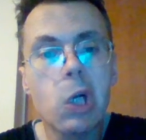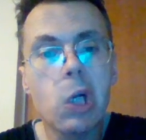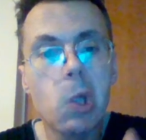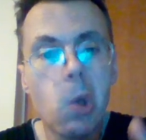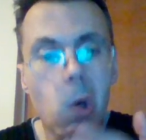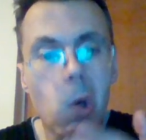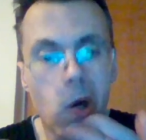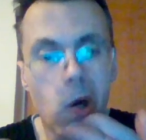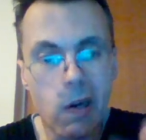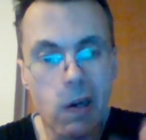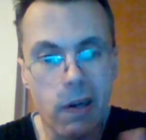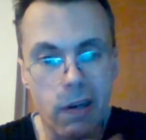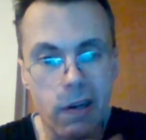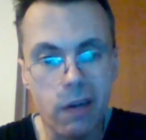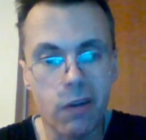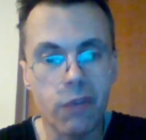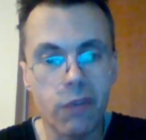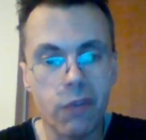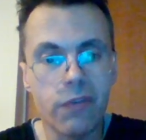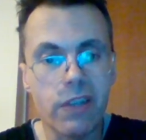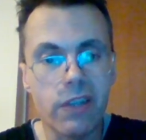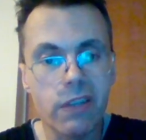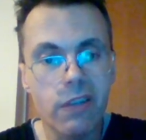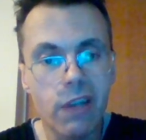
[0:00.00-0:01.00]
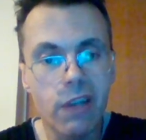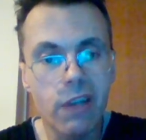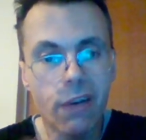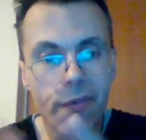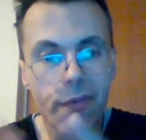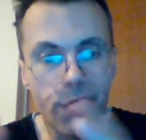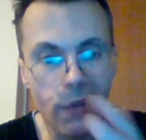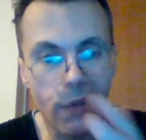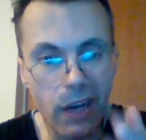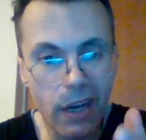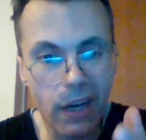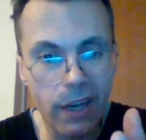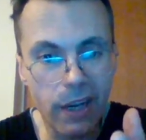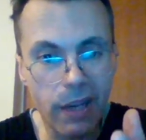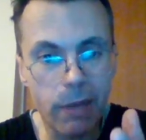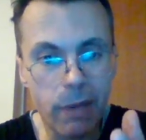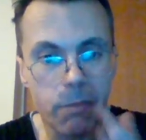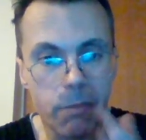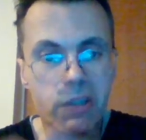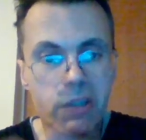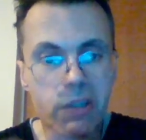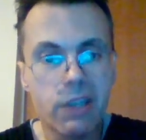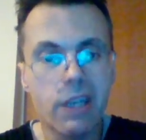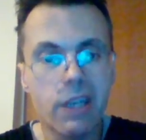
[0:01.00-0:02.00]
quarter of the stuff I
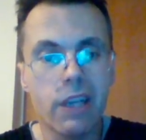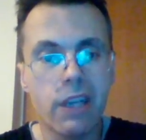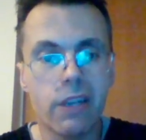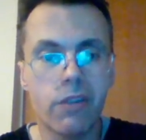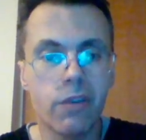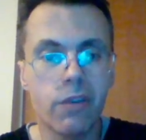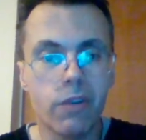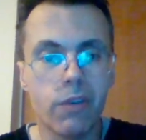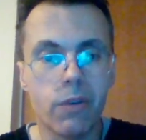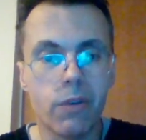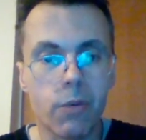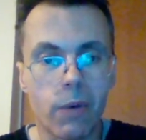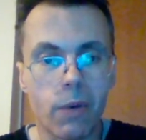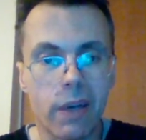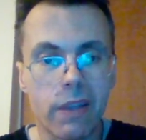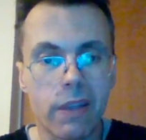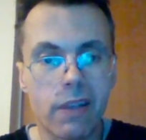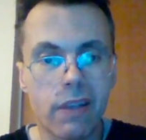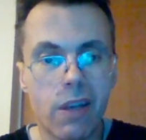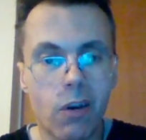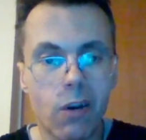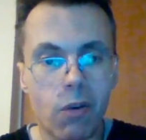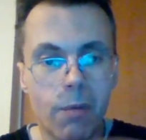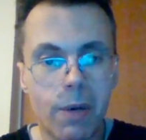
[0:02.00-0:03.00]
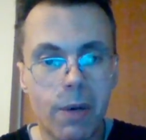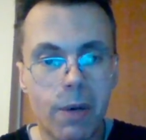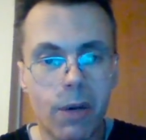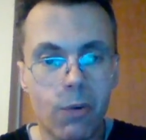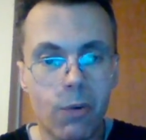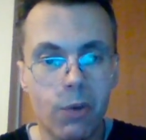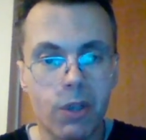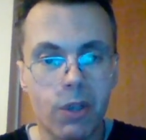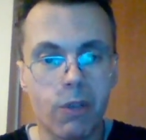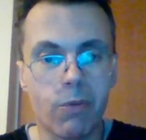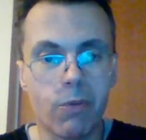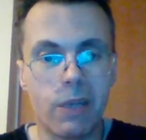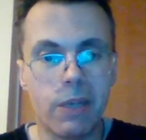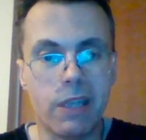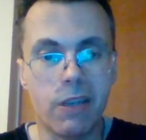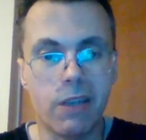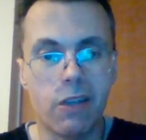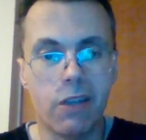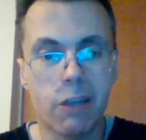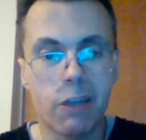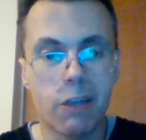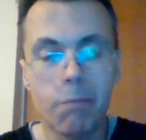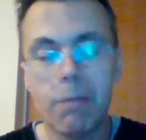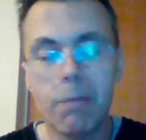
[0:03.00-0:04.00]
am saying to you right now about what went
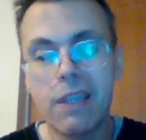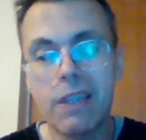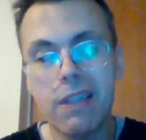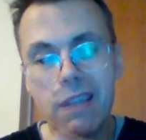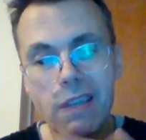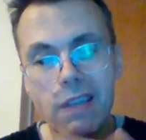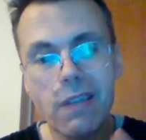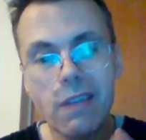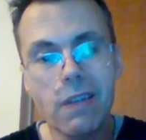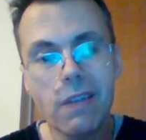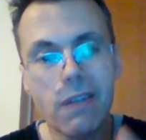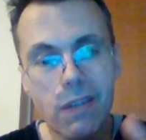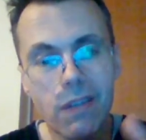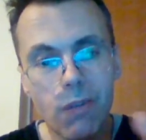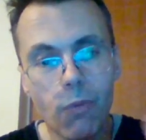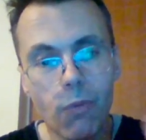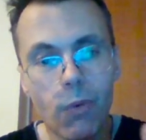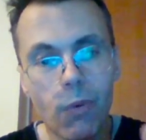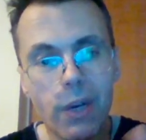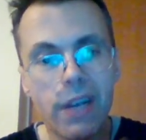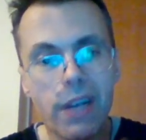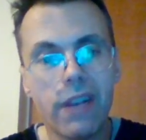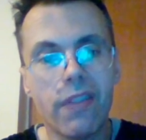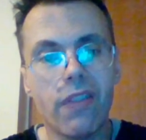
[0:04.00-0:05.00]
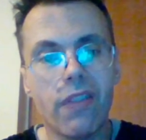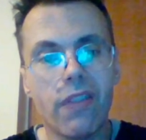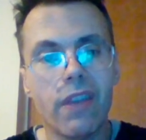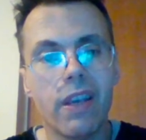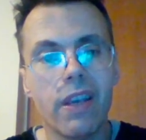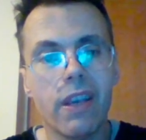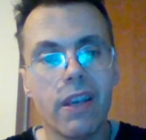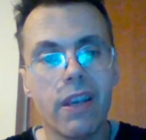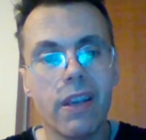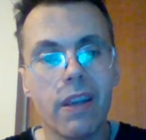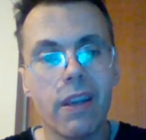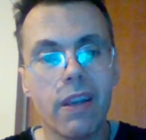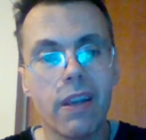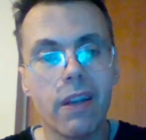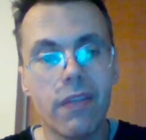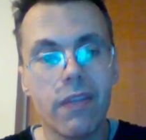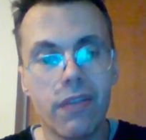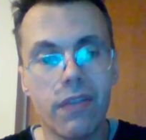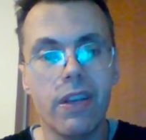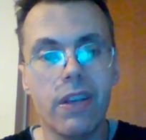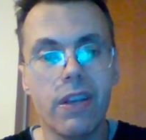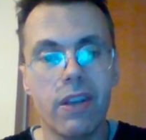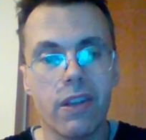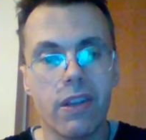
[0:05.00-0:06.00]
on, but this is the way they
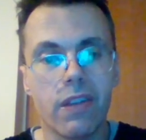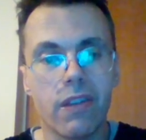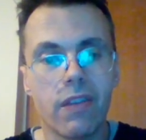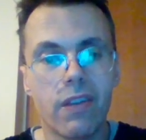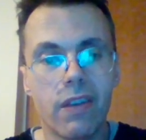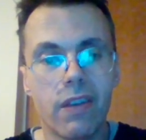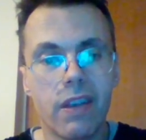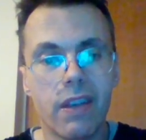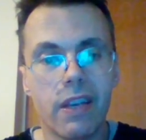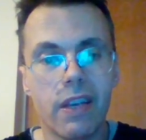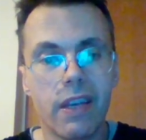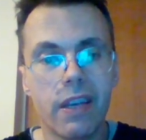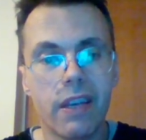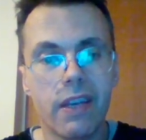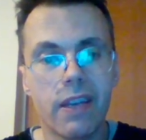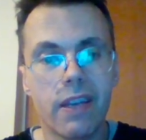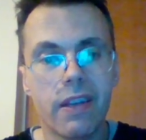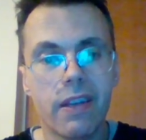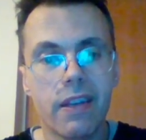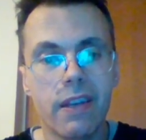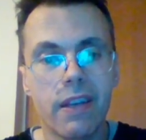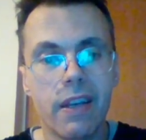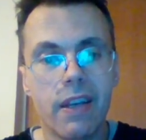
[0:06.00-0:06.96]
did. Yeah.